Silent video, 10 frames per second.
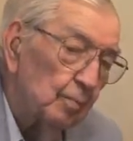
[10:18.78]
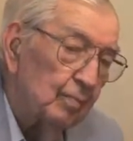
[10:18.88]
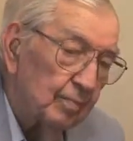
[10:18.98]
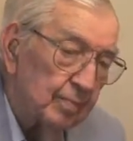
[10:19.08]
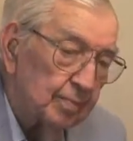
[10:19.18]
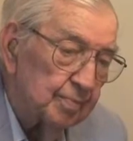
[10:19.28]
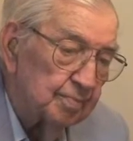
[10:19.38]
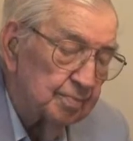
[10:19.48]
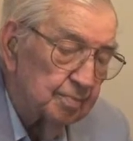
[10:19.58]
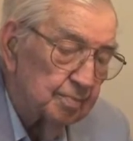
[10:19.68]
And you
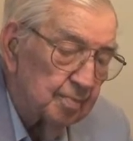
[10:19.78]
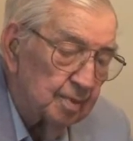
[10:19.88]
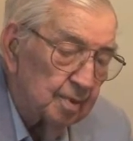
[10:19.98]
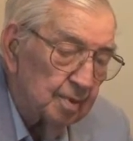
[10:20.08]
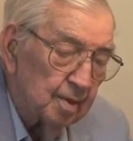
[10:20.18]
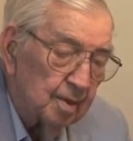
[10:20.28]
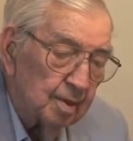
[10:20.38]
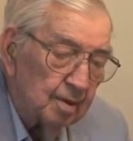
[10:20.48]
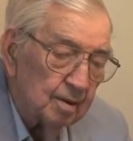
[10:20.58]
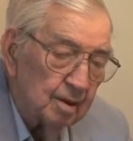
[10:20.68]
did something called
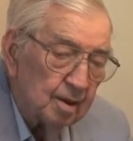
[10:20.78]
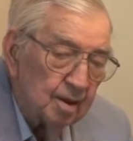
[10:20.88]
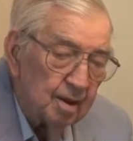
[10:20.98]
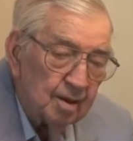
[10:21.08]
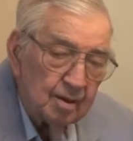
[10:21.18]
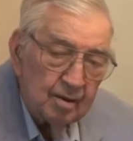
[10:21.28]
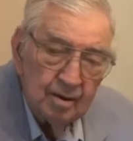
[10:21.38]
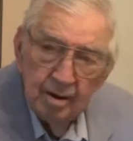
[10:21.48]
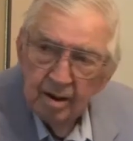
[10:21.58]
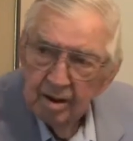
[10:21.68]
guide-on
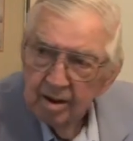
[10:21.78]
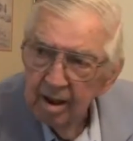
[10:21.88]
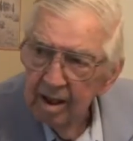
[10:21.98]
drills?